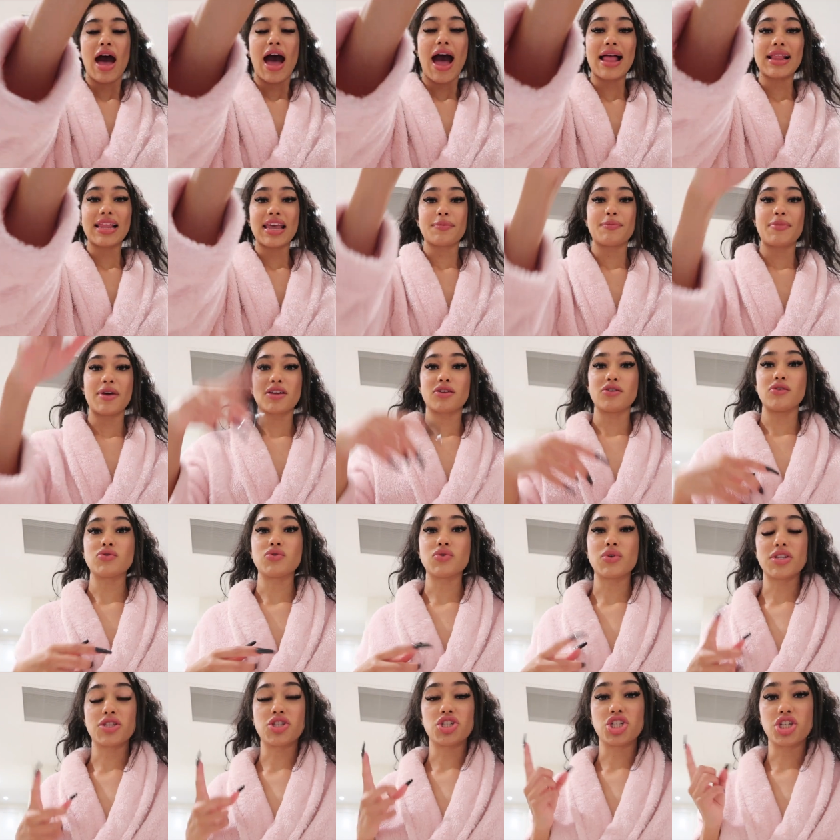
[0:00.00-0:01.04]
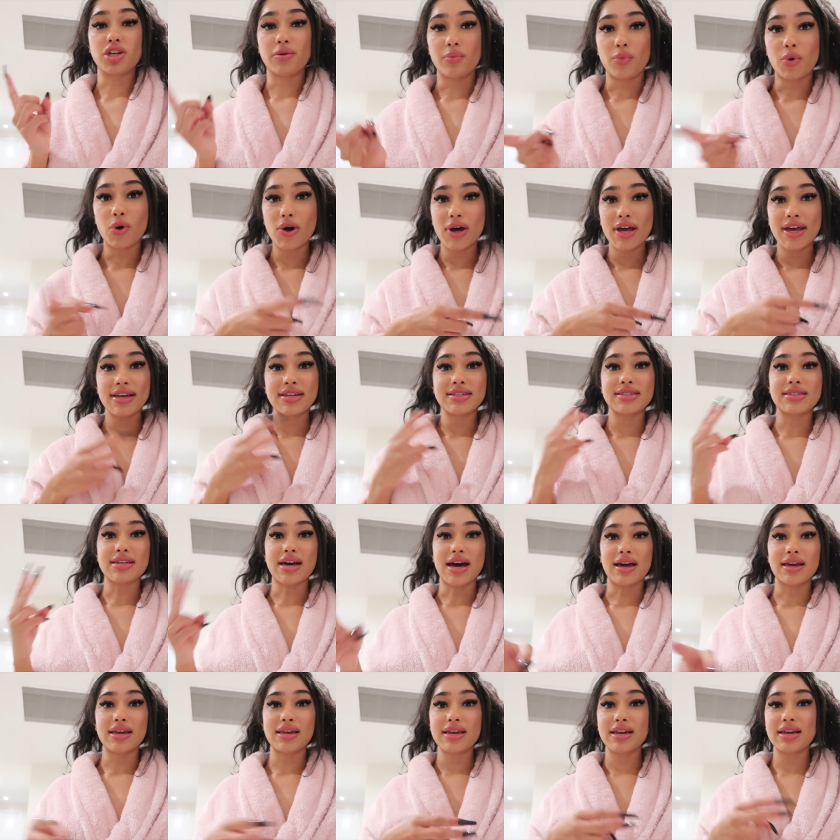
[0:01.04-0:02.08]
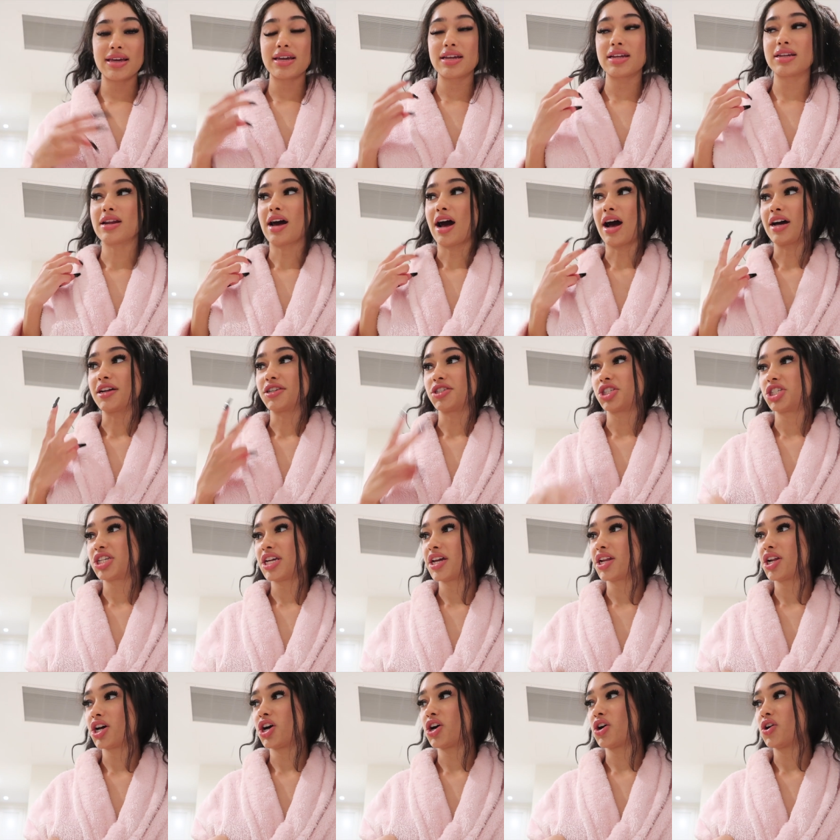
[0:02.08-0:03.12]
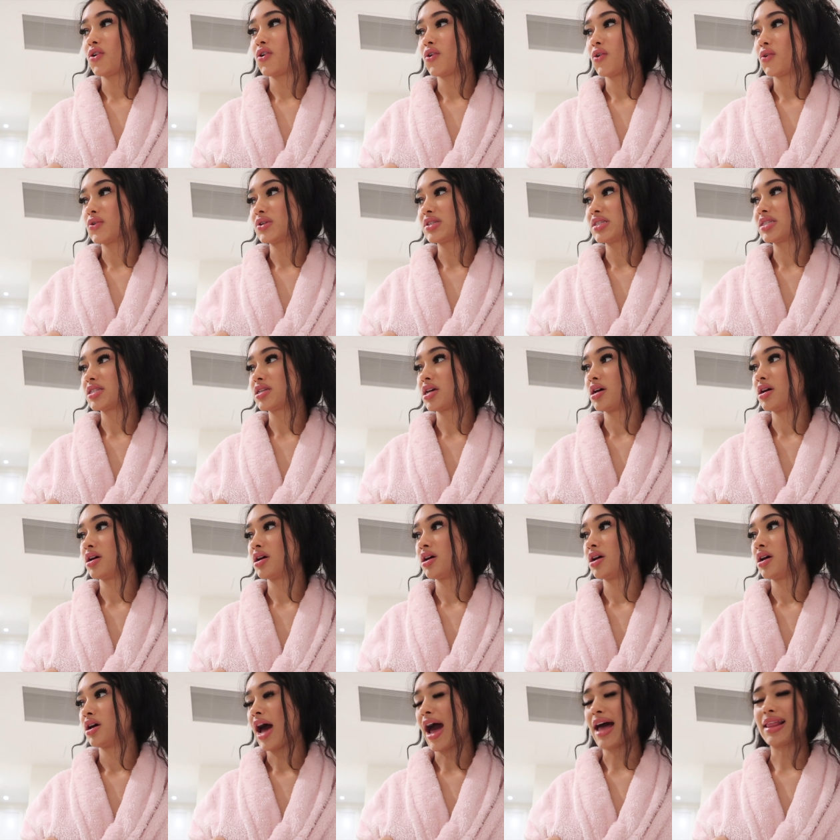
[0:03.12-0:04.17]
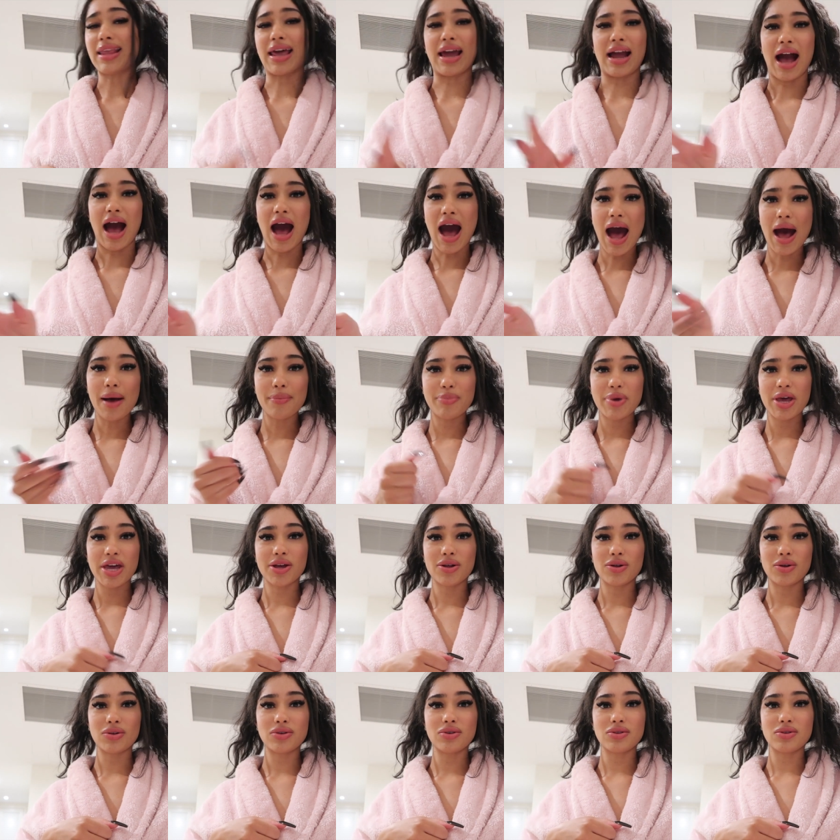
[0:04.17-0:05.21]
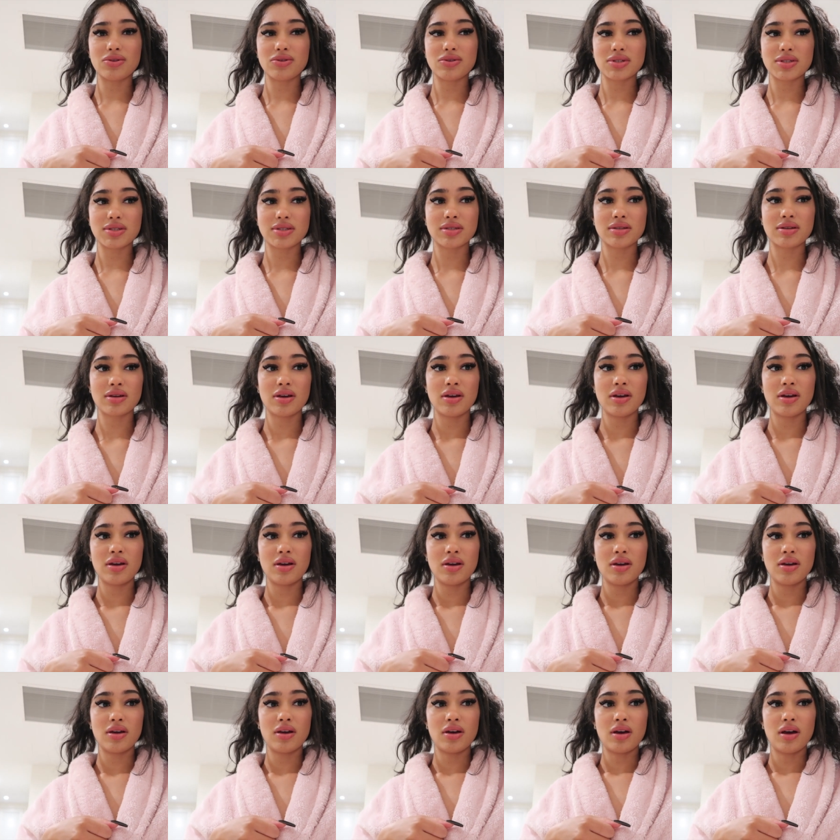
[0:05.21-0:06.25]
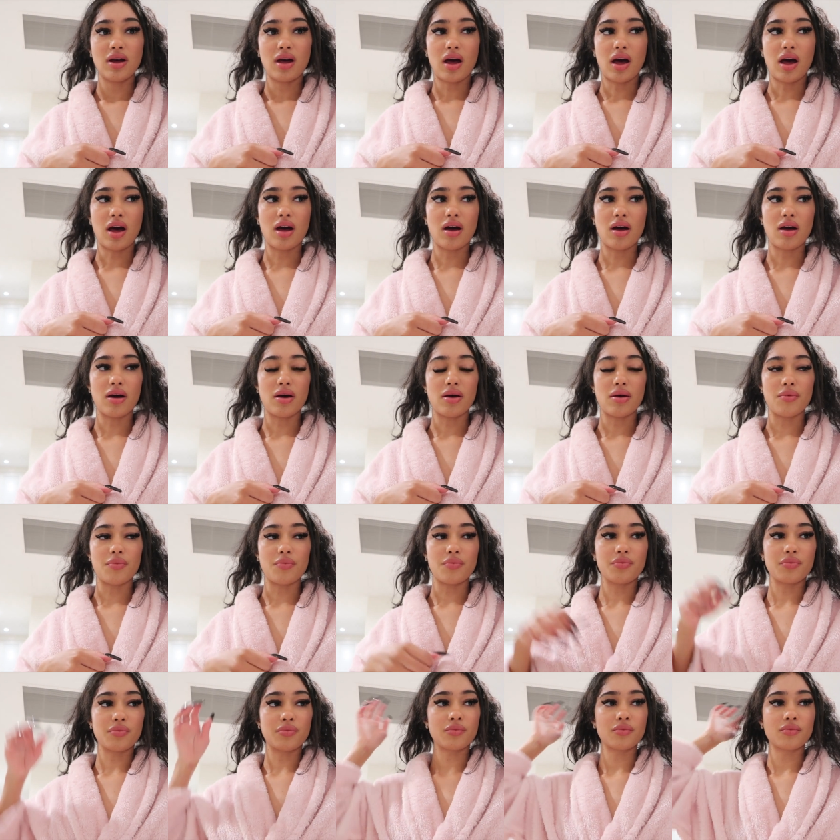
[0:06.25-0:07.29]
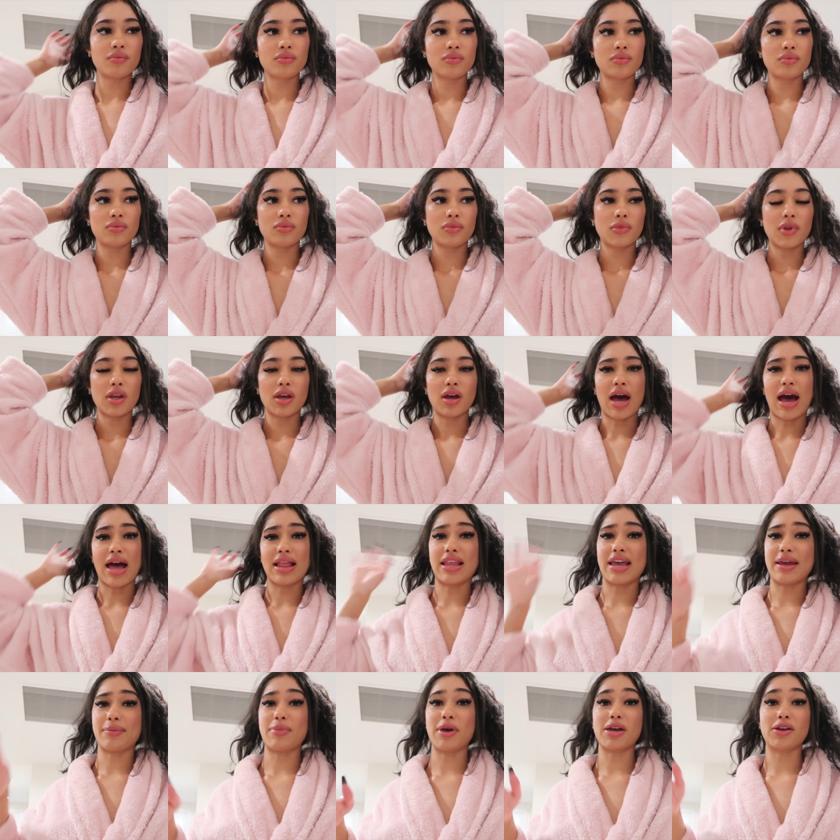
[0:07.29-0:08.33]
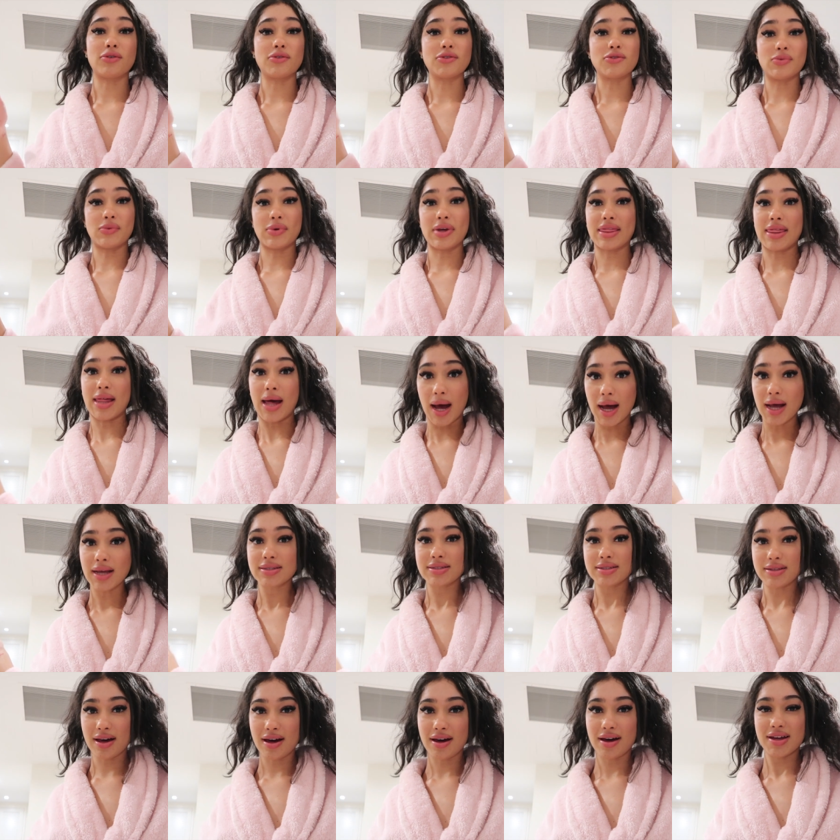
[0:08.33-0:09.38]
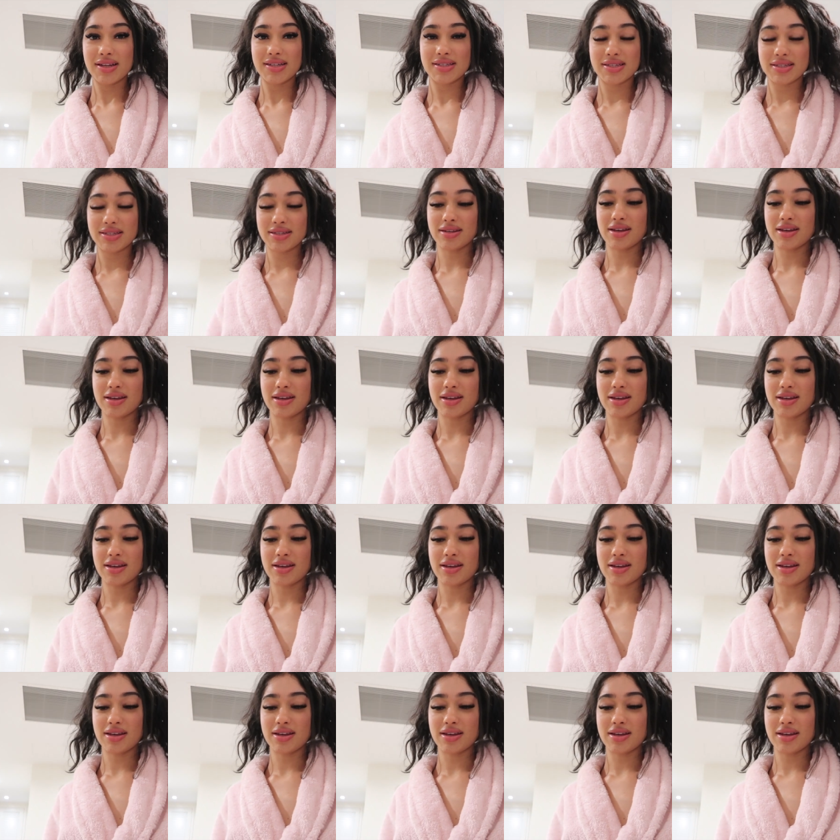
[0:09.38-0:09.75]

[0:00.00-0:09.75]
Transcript: I like pickles with chamoy, Tajín, hot Cheetos. I like hot pickles. Um, I like pickles with hot sauce.